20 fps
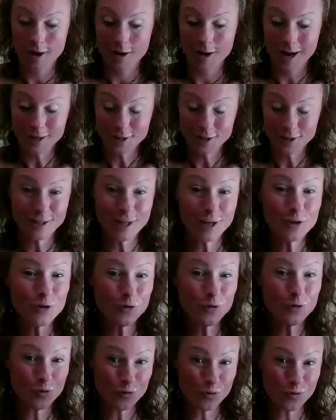
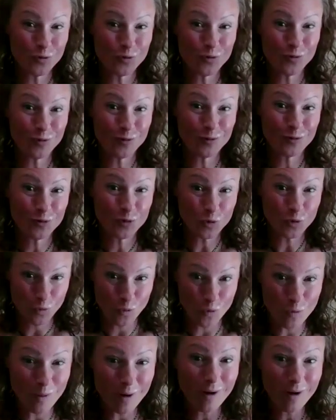ancestral
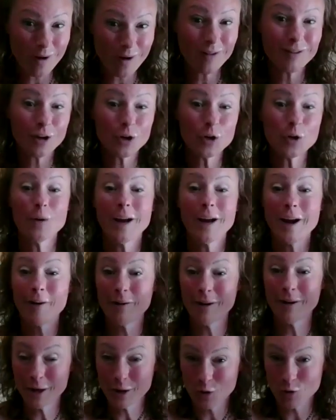trauma are you
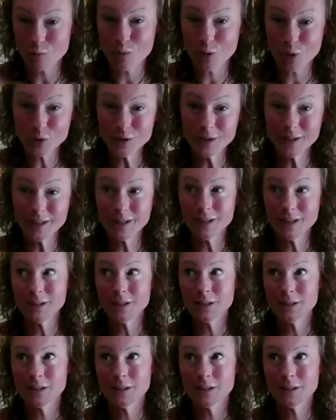carrying in your body